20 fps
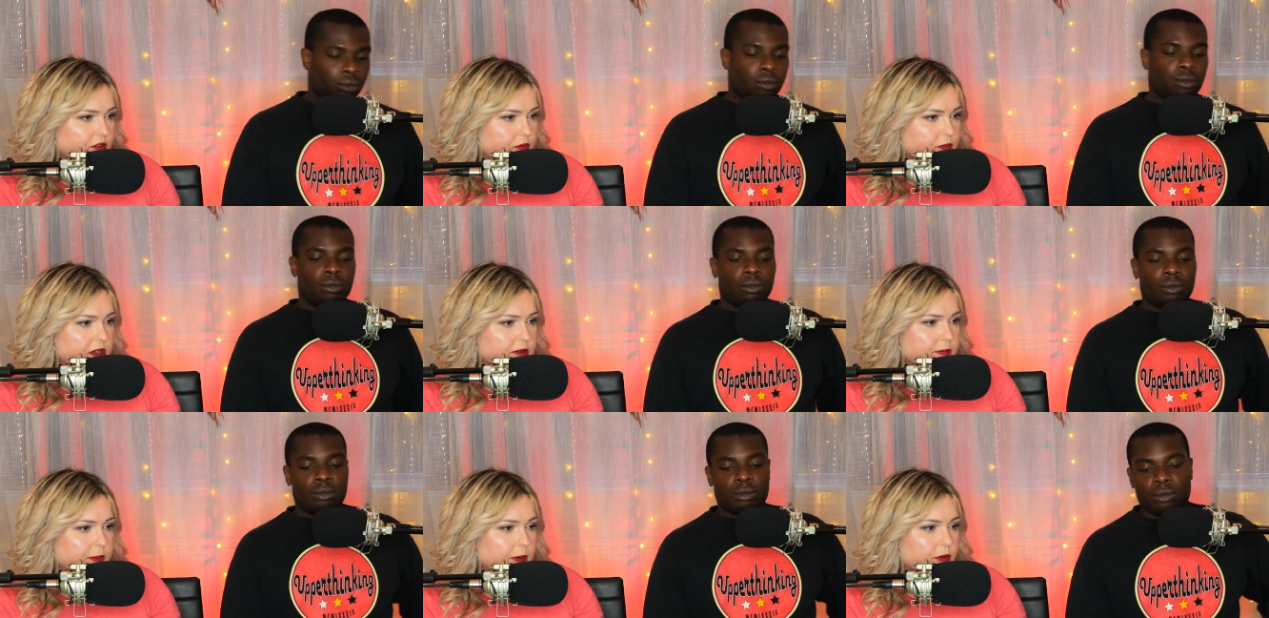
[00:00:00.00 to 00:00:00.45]
Speaker 1: with
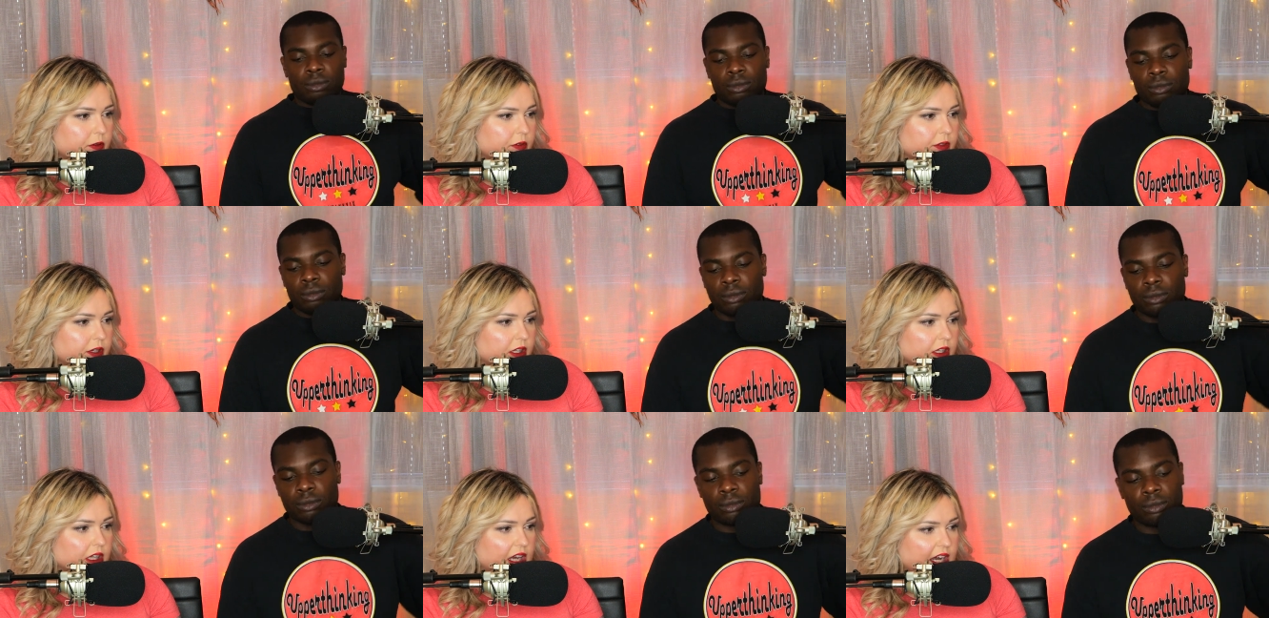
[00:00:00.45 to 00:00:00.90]
people and
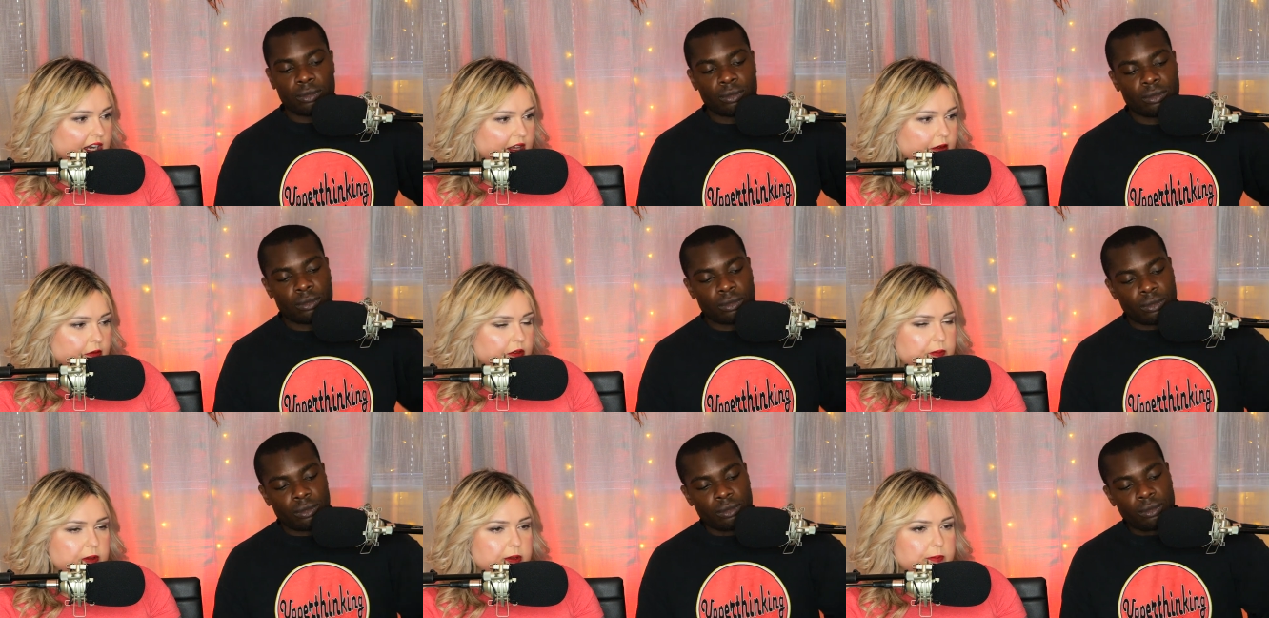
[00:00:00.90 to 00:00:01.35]
aligning
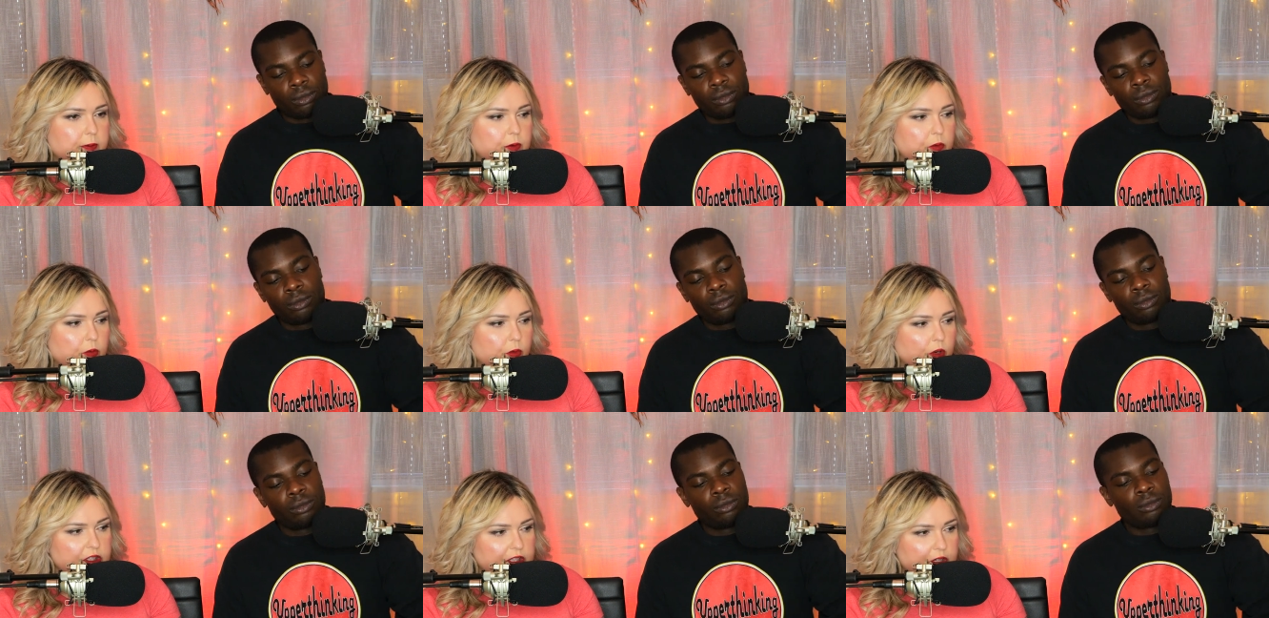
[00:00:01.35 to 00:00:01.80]
with people and
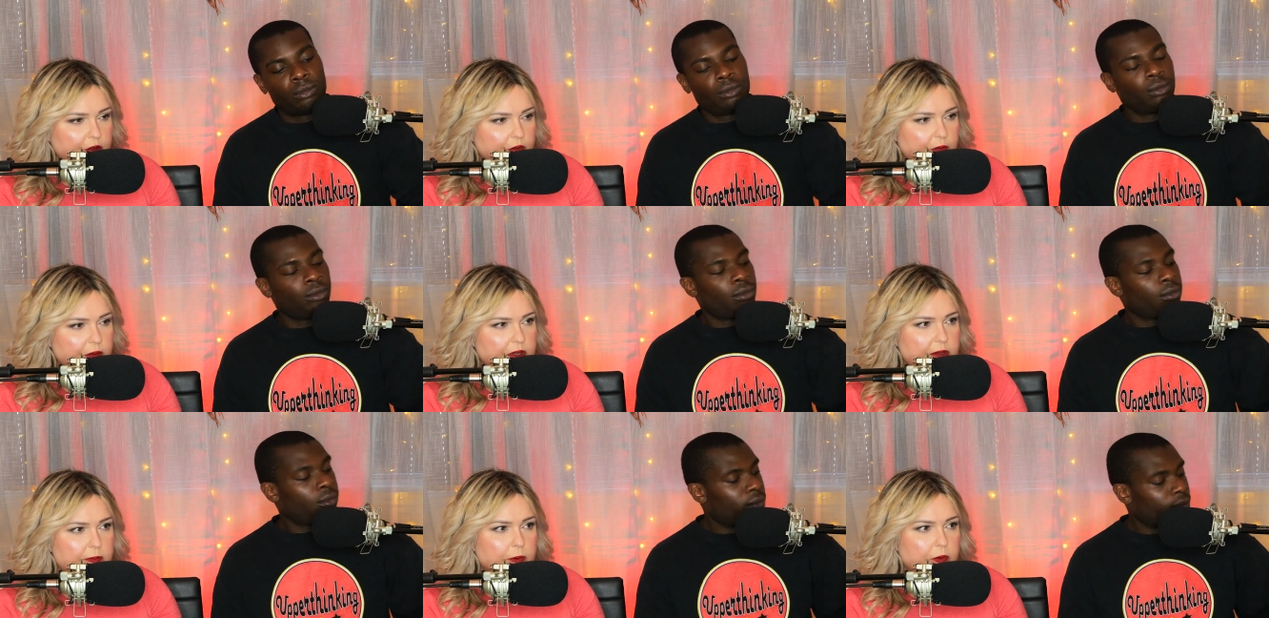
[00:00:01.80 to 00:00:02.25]
working with
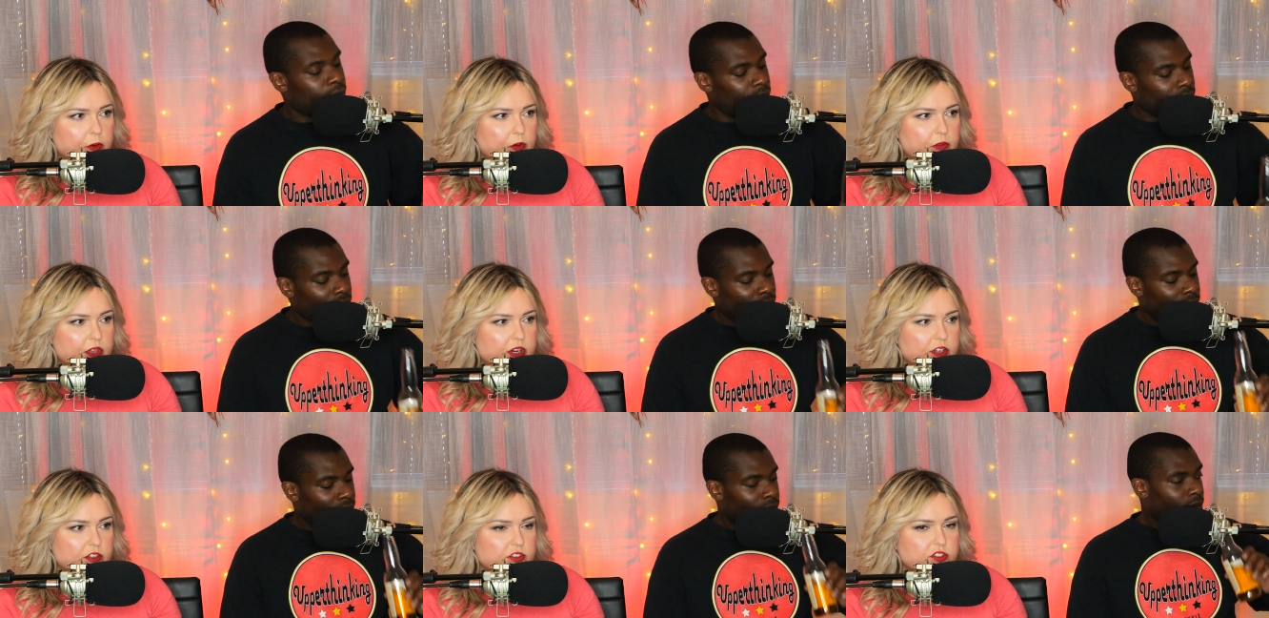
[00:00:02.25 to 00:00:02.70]
people and
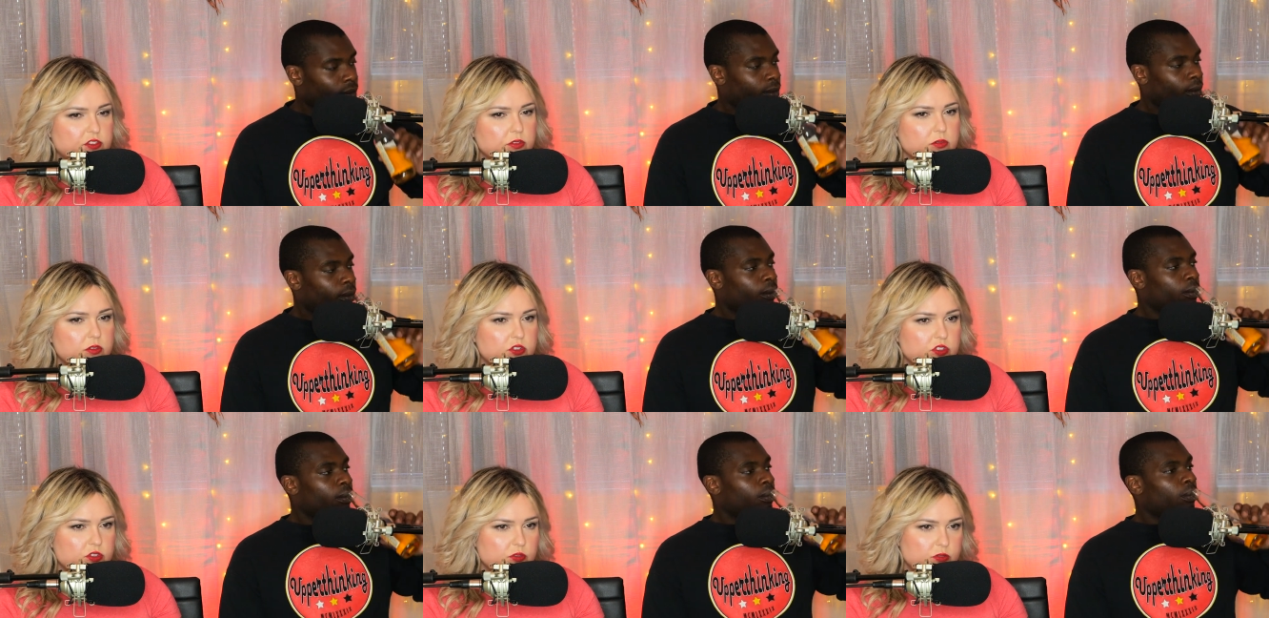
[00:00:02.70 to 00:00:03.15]
then as soon
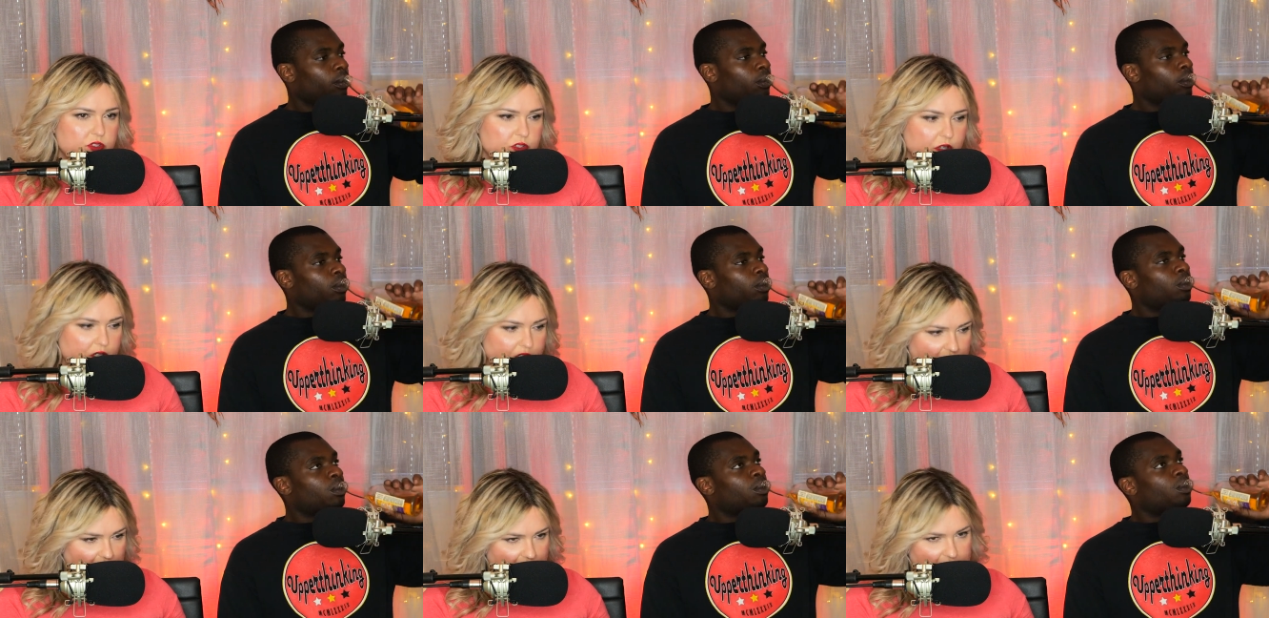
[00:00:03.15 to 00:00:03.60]
as you
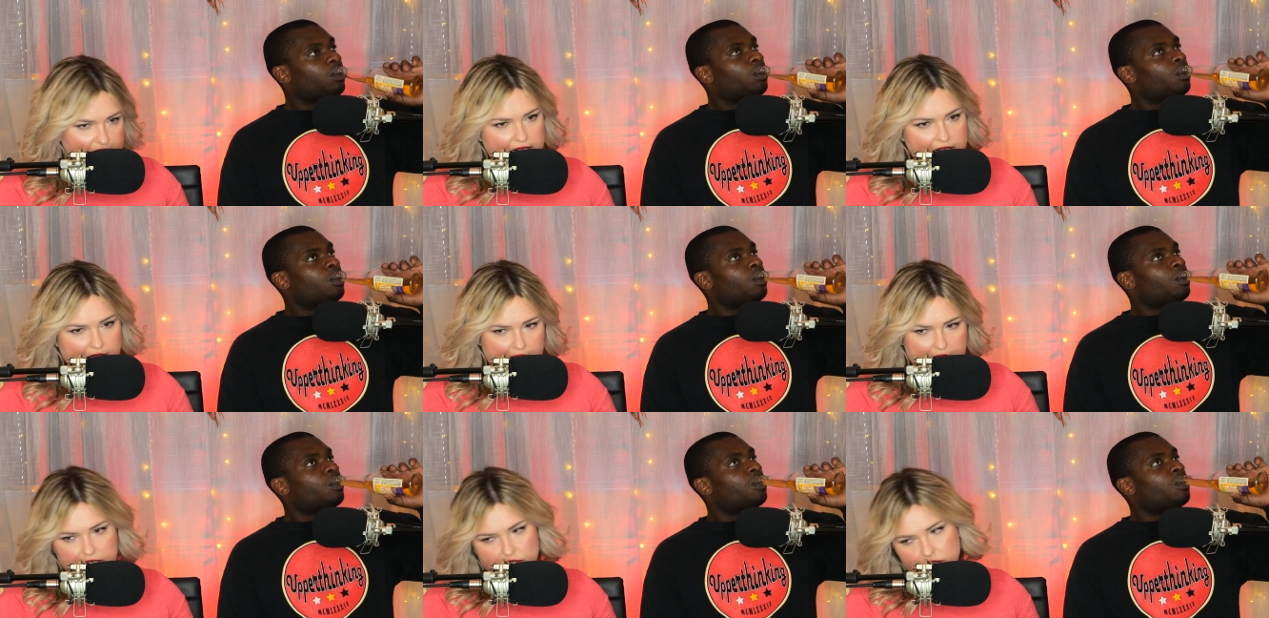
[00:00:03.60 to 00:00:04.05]
start to get an edge